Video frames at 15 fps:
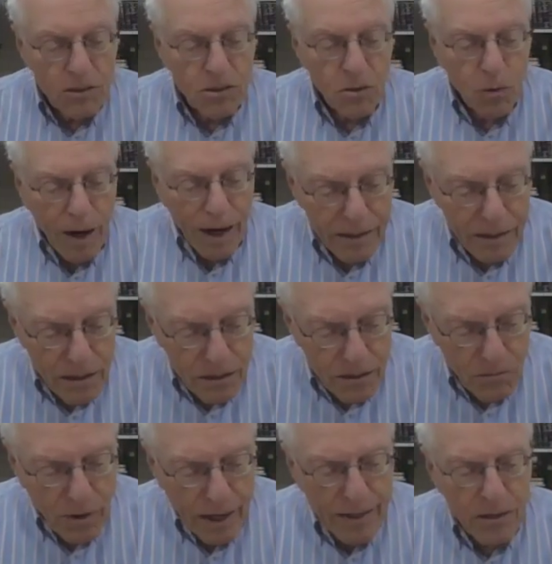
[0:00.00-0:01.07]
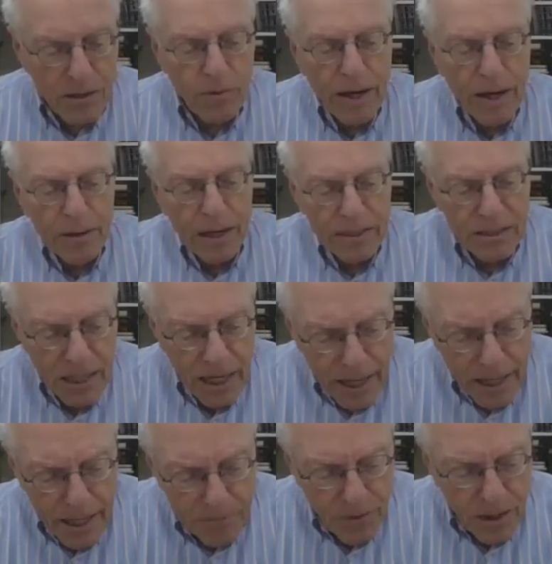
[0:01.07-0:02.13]
So why did the rabbi
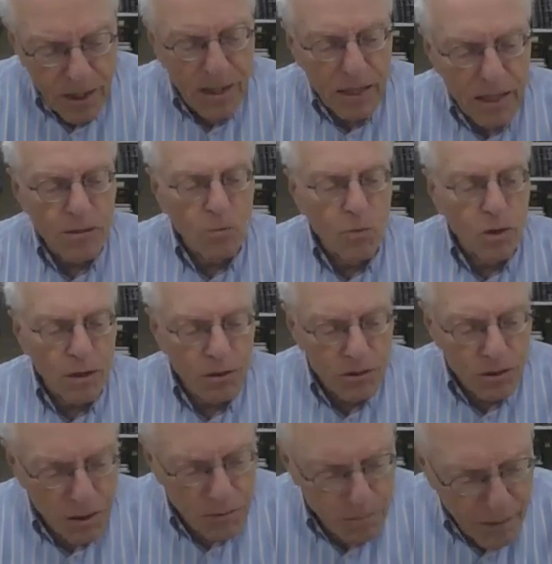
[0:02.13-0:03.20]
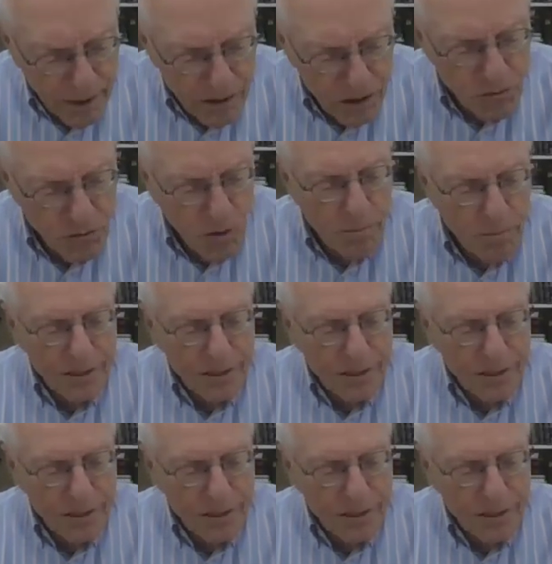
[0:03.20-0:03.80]
say that the worker should make the shvua?